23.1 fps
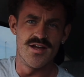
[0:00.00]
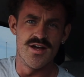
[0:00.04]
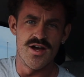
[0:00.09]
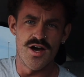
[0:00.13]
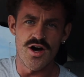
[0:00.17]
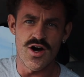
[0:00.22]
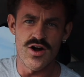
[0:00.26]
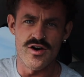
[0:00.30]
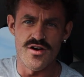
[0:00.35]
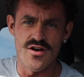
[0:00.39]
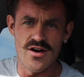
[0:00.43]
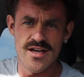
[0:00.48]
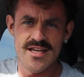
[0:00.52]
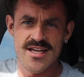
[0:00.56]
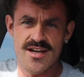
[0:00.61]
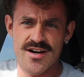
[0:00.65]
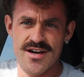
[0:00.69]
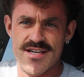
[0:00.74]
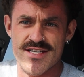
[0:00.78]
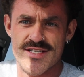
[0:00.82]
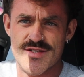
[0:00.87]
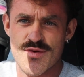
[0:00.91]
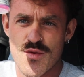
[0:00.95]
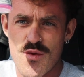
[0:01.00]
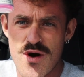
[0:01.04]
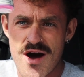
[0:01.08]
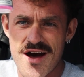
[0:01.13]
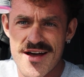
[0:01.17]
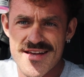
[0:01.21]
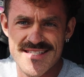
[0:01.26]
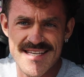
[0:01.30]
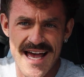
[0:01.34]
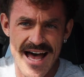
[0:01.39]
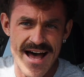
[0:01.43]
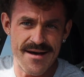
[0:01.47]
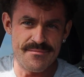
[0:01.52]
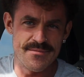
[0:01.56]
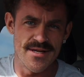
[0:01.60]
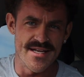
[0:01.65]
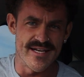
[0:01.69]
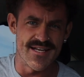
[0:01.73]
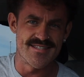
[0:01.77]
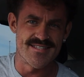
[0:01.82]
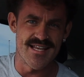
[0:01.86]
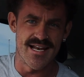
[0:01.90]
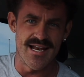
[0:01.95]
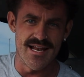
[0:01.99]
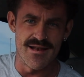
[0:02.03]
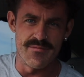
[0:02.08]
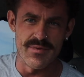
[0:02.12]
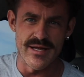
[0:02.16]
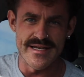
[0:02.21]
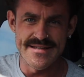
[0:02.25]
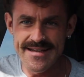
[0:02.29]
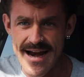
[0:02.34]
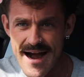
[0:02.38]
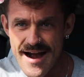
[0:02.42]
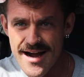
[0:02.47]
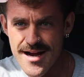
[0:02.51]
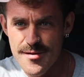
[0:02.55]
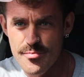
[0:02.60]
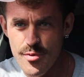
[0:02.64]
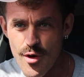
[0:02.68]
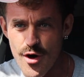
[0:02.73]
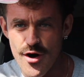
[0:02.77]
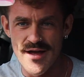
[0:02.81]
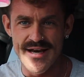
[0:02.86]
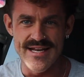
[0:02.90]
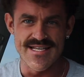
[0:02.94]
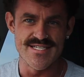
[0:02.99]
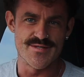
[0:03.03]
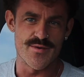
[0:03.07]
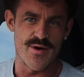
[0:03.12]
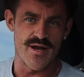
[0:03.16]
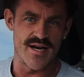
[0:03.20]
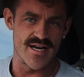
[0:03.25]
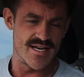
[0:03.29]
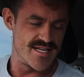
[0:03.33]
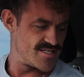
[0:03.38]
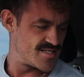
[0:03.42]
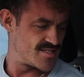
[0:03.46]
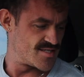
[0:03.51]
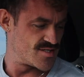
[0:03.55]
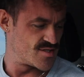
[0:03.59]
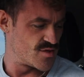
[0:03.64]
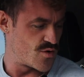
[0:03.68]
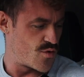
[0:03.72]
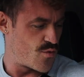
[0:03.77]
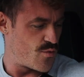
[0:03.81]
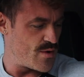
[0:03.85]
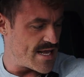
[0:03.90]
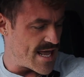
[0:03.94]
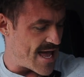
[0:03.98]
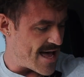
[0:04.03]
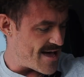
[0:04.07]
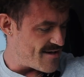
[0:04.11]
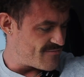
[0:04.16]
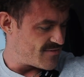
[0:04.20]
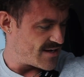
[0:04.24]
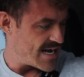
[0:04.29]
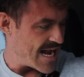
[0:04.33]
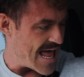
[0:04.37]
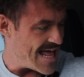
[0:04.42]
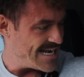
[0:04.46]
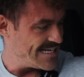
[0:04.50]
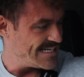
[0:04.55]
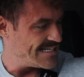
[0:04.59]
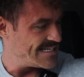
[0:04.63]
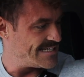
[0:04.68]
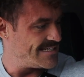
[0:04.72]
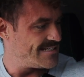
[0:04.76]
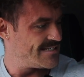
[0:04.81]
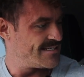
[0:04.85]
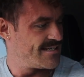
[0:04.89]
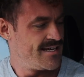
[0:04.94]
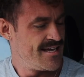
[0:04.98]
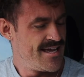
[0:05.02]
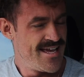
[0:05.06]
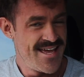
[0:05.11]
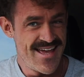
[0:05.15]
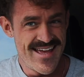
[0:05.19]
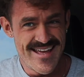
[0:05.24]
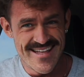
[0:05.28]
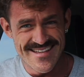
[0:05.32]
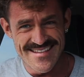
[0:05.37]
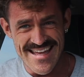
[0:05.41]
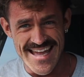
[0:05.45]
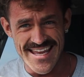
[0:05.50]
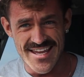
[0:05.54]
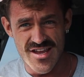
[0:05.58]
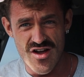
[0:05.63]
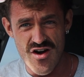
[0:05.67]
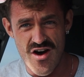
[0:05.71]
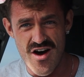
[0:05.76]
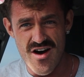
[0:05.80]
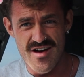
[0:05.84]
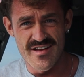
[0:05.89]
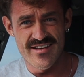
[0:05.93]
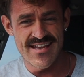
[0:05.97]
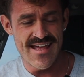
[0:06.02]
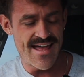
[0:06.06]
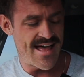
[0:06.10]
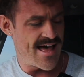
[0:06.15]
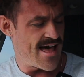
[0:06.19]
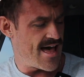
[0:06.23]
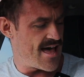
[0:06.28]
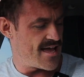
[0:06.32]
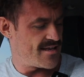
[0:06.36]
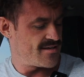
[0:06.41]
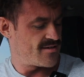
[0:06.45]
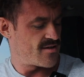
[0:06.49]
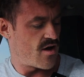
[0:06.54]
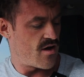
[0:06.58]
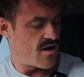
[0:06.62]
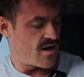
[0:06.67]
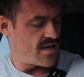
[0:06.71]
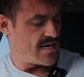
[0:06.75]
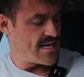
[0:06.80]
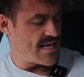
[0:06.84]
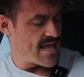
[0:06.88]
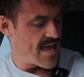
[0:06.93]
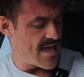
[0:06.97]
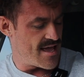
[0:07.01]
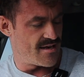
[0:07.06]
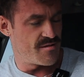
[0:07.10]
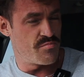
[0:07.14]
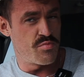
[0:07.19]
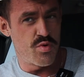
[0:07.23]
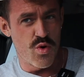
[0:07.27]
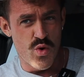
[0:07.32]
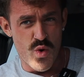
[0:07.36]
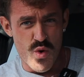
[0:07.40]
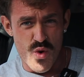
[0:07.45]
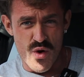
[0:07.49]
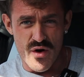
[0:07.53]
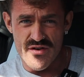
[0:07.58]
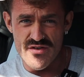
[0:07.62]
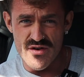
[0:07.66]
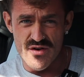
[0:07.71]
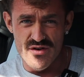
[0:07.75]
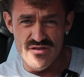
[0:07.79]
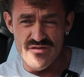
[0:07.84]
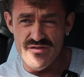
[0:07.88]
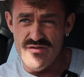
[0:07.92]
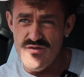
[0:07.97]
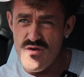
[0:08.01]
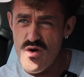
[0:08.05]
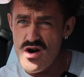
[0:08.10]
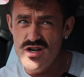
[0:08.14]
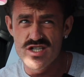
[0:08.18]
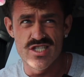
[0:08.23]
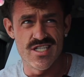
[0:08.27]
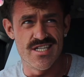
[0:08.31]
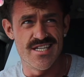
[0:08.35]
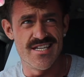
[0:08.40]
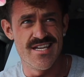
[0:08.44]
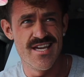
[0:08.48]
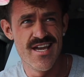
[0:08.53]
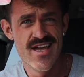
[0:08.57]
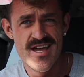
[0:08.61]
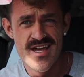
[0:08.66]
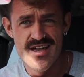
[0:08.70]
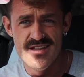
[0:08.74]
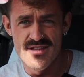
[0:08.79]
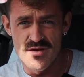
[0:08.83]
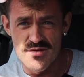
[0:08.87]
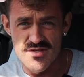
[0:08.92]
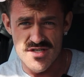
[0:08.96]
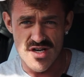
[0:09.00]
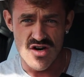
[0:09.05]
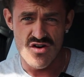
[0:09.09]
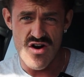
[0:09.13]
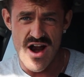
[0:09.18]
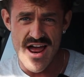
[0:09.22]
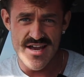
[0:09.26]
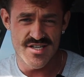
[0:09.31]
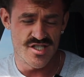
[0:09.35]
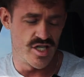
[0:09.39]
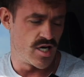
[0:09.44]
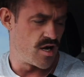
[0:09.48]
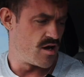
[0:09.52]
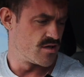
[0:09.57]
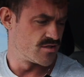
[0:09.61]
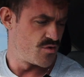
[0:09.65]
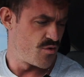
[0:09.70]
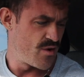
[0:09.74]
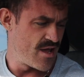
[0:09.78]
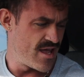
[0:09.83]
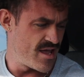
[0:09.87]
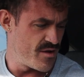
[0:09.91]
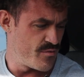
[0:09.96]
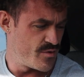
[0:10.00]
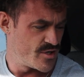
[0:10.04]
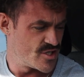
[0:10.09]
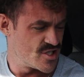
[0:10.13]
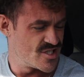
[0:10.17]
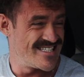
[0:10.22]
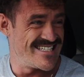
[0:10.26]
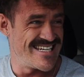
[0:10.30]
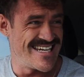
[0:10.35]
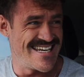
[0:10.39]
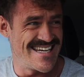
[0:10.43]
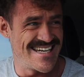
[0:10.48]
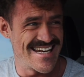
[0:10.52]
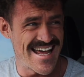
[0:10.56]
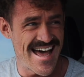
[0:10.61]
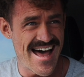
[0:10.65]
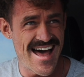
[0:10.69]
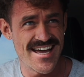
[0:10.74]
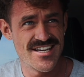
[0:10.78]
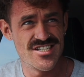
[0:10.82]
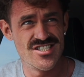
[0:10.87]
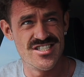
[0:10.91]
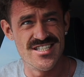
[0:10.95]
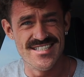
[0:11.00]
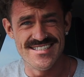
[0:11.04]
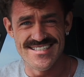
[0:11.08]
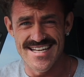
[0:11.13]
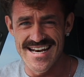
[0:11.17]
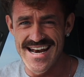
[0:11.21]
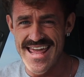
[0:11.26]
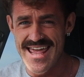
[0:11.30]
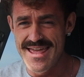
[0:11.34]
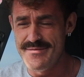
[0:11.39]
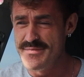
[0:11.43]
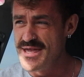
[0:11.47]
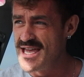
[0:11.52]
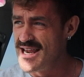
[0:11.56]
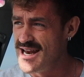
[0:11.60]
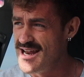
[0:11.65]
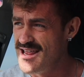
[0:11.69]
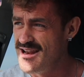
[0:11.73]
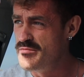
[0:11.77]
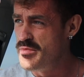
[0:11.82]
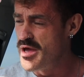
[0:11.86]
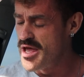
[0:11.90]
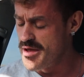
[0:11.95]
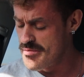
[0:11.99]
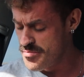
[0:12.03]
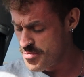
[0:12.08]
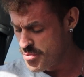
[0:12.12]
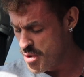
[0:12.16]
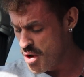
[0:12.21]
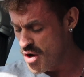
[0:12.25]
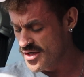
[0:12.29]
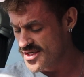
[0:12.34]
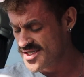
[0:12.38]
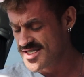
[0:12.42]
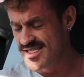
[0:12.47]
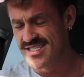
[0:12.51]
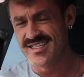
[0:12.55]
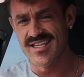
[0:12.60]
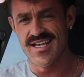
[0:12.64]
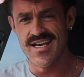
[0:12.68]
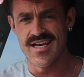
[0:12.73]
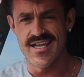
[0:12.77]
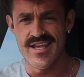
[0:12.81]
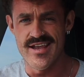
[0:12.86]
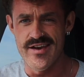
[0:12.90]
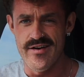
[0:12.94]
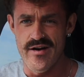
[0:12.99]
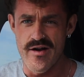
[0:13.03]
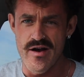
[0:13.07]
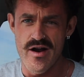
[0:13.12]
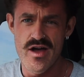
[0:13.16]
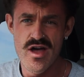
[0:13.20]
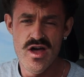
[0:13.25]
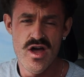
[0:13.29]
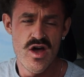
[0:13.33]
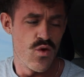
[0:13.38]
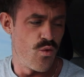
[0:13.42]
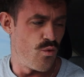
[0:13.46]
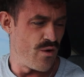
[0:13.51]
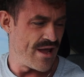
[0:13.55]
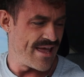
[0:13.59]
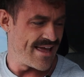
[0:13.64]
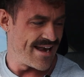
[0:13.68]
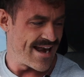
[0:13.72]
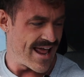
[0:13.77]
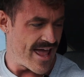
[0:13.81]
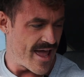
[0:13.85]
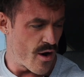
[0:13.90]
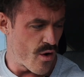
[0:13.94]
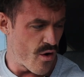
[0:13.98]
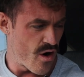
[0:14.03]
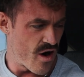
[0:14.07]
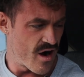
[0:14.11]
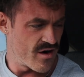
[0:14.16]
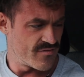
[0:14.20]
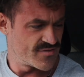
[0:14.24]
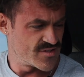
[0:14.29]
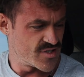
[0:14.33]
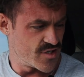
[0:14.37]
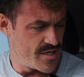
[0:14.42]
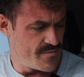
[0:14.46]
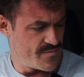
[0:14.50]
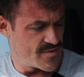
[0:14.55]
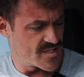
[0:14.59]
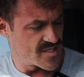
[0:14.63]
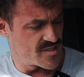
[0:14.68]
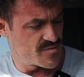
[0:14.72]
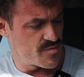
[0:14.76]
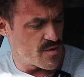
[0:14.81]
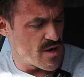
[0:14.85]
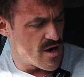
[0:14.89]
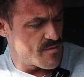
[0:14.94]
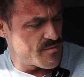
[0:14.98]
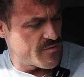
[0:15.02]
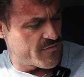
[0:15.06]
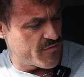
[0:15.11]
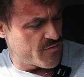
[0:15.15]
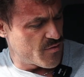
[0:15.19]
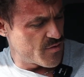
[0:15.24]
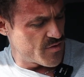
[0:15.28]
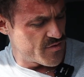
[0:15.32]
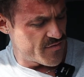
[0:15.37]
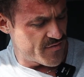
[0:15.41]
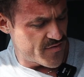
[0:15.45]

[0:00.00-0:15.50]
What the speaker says: Alright guys, what is happening? It's a little bit dark, but it is what it is. So we have landed, thank God, at Holyhead Port. Unfortunately, there was a crash along the way which did actually delay me a little bit, but still here with an hour of time to spare before the